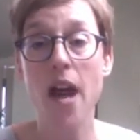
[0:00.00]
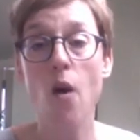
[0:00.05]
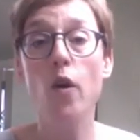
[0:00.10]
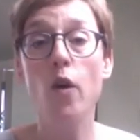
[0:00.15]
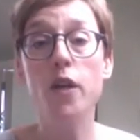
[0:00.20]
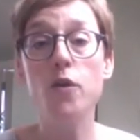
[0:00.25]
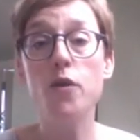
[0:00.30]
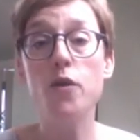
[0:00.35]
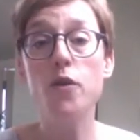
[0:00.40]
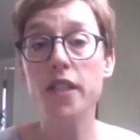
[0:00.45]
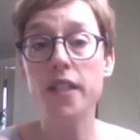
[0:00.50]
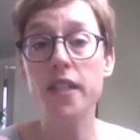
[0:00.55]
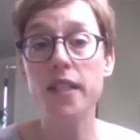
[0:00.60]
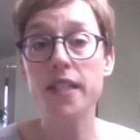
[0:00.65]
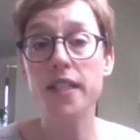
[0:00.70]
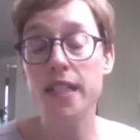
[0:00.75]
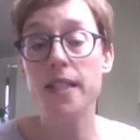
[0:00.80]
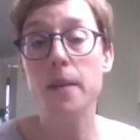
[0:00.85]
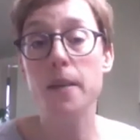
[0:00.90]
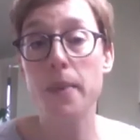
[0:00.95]
just
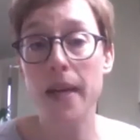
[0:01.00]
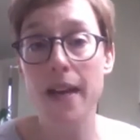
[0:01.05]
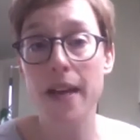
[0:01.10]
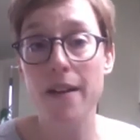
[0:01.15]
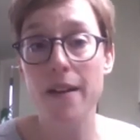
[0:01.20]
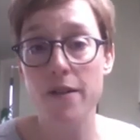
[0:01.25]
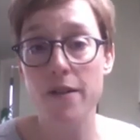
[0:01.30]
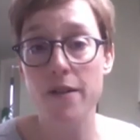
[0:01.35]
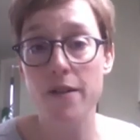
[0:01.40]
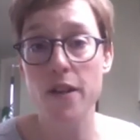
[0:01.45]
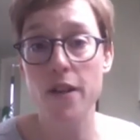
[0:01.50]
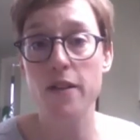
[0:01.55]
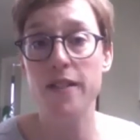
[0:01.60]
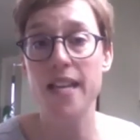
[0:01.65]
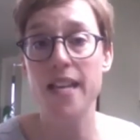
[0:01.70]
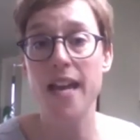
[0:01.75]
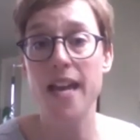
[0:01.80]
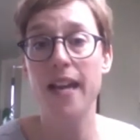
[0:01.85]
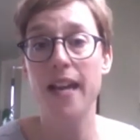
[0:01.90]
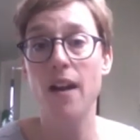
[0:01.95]
disappear and you don't
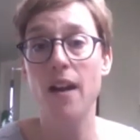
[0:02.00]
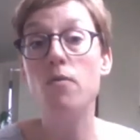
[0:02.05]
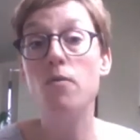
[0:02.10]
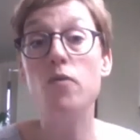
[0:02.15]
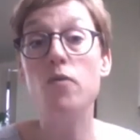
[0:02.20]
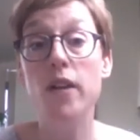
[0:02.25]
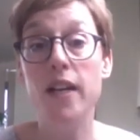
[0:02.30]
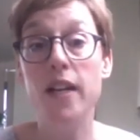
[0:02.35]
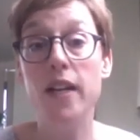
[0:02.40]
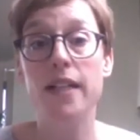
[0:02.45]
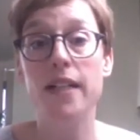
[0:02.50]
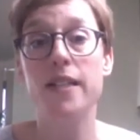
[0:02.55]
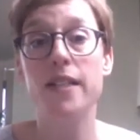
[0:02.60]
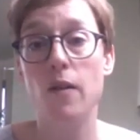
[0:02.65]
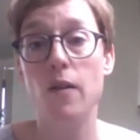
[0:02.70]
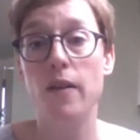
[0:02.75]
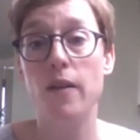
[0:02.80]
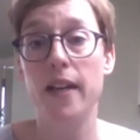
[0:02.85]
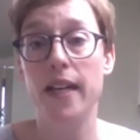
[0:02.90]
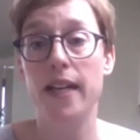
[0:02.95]
say, I'm really
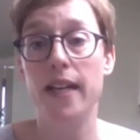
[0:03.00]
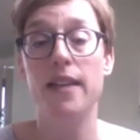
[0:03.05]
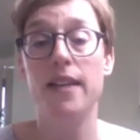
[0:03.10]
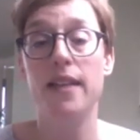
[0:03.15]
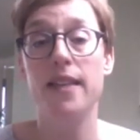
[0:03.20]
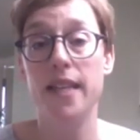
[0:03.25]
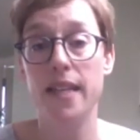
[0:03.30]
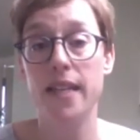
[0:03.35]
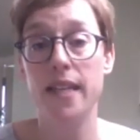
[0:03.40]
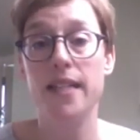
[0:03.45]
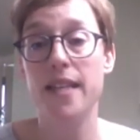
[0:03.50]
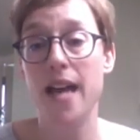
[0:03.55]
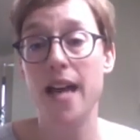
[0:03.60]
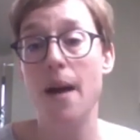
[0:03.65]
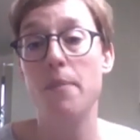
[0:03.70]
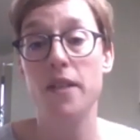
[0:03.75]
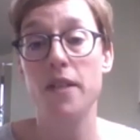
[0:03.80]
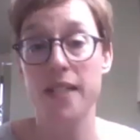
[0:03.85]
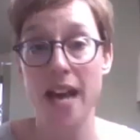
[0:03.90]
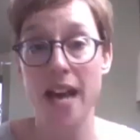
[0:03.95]
sorry, this has
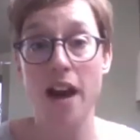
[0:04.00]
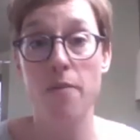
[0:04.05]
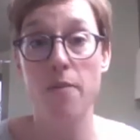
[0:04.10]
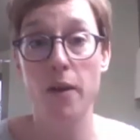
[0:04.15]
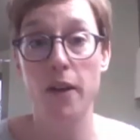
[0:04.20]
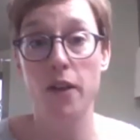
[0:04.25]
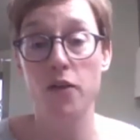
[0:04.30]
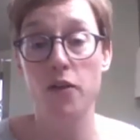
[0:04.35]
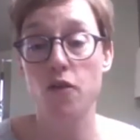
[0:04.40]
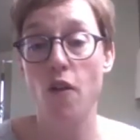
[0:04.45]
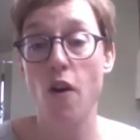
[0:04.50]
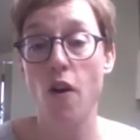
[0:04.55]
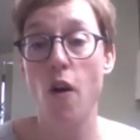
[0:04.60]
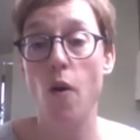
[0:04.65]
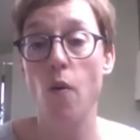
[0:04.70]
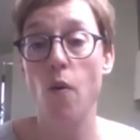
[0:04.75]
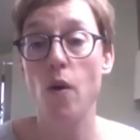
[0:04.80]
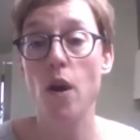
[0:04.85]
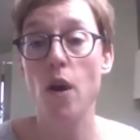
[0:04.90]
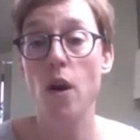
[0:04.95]
happened, it's out of my
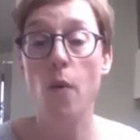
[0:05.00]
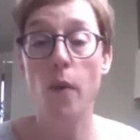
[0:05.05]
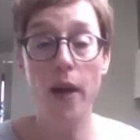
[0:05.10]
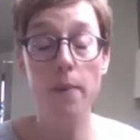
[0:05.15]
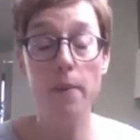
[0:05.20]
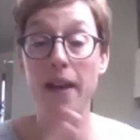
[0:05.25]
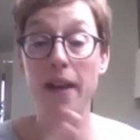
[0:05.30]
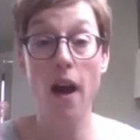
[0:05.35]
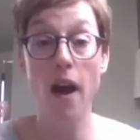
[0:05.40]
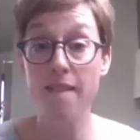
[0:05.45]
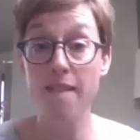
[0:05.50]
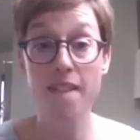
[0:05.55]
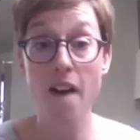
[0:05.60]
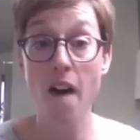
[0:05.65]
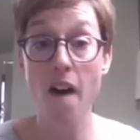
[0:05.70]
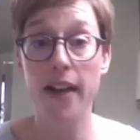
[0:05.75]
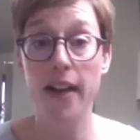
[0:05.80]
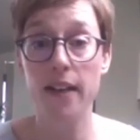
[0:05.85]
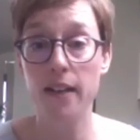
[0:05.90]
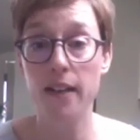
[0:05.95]
control. We could be like,
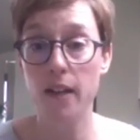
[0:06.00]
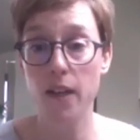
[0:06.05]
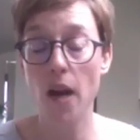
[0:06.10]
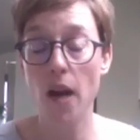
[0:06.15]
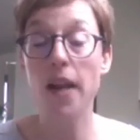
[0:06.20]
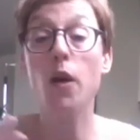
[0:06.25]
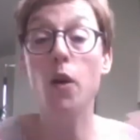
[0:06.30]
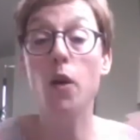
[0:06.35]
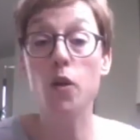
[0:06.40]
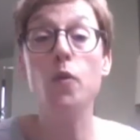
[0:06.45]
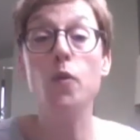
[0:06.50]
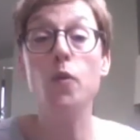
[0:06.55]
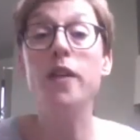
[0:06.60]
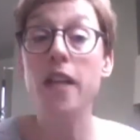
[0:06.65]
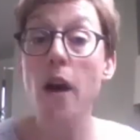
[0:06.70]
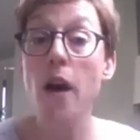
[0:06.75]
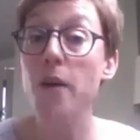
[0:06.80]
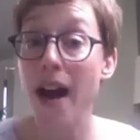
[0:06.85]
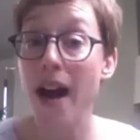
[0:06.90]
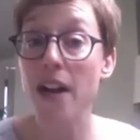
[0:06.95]
fine, because we
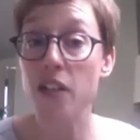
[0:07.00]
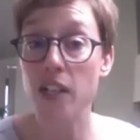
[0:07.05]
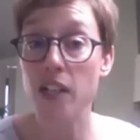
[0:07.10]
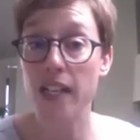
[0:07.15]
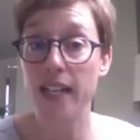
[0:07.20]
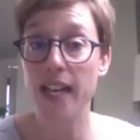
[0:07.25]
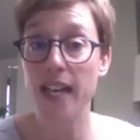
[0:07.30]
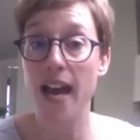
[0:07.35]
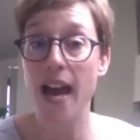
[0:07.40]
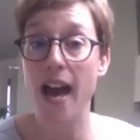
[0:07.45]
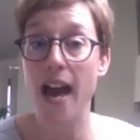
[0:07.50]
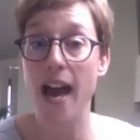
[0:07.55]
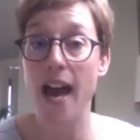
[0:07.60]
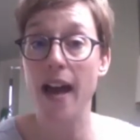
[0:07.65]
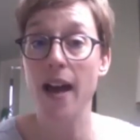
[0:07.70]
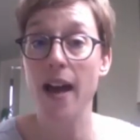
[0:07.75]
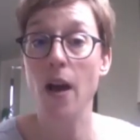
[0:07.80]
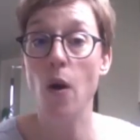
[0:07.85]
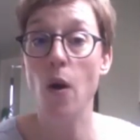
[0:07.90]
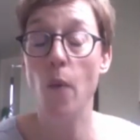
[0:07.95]
don't actually care.
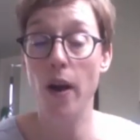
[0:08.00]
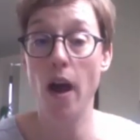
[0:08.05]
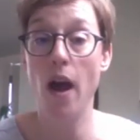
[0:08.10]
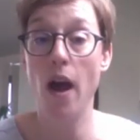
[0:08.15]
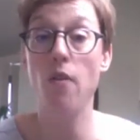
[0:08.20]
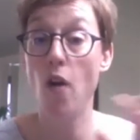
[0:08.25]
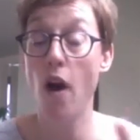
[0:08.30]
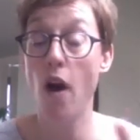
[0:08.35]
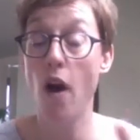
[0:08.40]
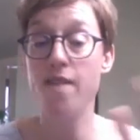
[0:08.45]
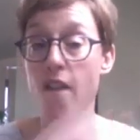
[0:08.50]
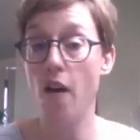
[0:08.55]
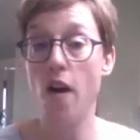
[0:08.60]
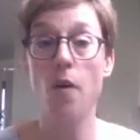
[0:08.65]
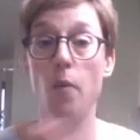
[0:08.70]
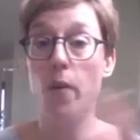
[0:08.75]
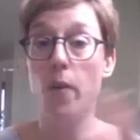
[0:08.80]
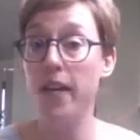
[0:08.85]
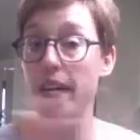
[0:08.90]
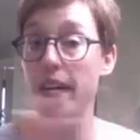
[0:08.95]
We're like, right, fine,
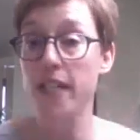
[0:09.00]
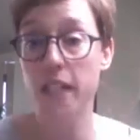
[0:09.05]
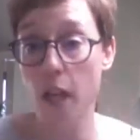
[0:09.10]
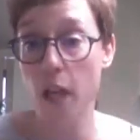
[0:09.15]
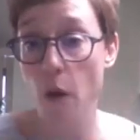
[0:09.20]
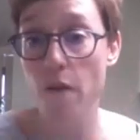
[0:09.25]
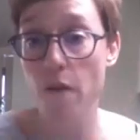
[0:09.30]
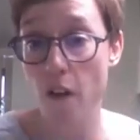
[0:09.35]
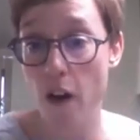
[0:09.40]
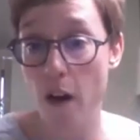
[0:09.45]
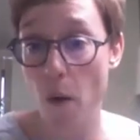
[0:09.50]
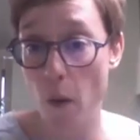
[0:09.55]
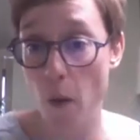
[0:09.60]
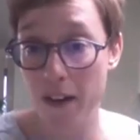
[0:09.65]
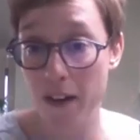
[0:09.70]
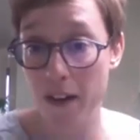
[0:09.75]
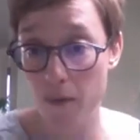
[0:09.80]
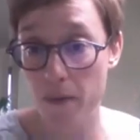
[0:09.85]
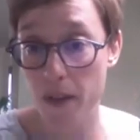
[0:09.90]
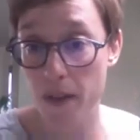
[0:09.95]
we need to go and find what we
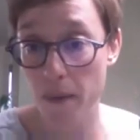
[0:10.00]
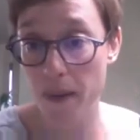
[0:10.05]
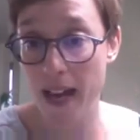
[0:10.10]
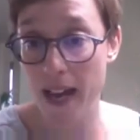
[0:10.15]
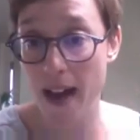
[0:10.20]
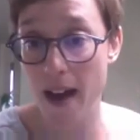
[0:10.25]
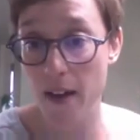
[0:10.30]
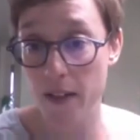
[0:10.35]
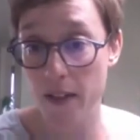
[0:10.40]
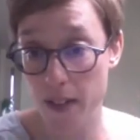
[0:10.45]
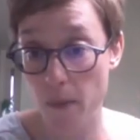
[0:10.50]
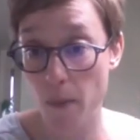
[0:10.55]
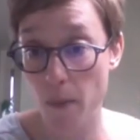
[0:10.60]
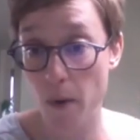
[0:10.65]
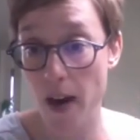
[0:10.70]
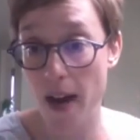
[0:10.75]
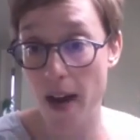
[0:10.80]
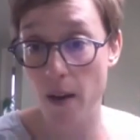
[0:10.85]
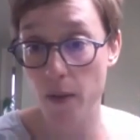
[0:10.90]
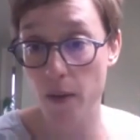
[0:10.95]
need from somewhere
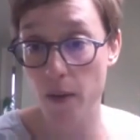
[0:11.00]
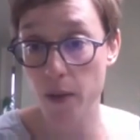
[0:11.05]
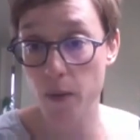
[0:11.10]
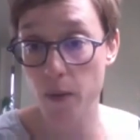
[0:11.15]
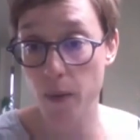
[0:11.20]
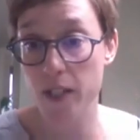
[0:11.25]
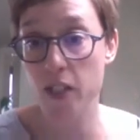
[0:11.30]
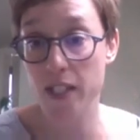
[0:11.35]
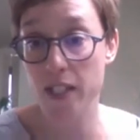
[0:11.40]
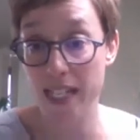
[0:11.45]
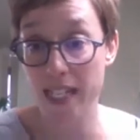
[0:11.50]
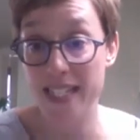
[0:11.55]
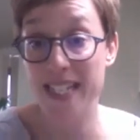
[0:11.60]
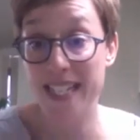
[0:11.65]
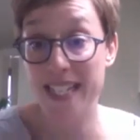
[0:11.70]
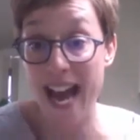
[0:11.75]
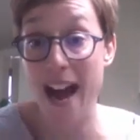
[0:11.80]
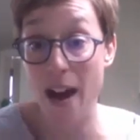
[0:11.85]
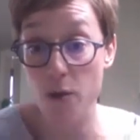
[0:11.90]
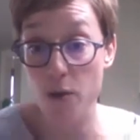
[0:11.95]
else. We just need to get
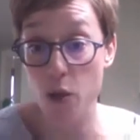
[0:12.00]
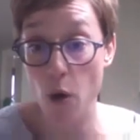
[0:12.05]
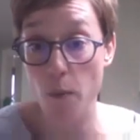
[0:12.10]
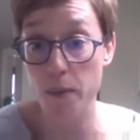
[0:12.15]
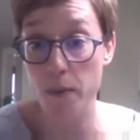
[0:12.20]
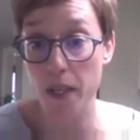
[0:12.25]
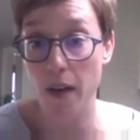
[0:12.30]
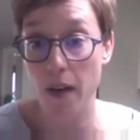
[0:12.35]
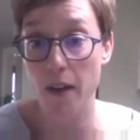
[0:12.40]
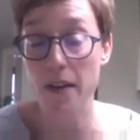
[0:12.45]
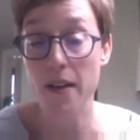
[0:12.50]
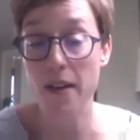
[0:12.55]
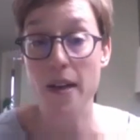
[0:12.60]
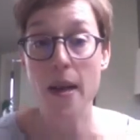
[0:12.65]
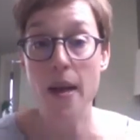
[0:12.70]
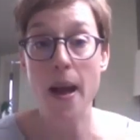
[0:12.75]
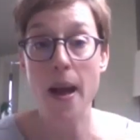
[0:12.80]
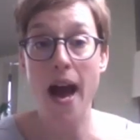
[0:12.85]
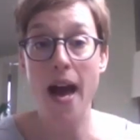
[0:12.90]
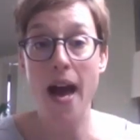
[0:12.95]
our job done.
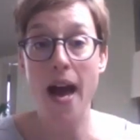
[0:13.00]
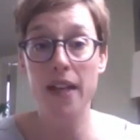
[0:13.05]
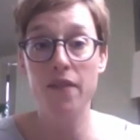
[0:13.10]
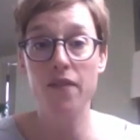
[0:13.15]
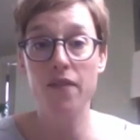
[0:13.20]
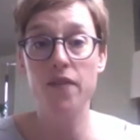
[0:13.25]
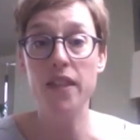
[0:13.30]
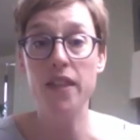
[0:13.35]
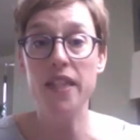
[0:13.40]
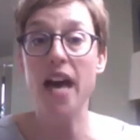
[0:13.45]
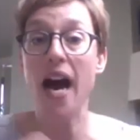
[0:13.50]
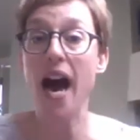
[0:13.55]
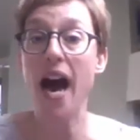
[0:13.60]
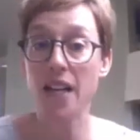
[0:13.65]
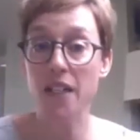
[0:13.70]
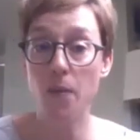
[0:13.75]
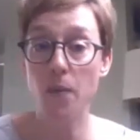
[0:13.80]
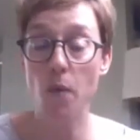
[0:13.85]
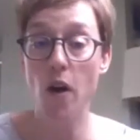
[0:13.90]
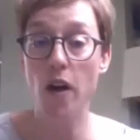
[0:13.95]
And if that hasn't worked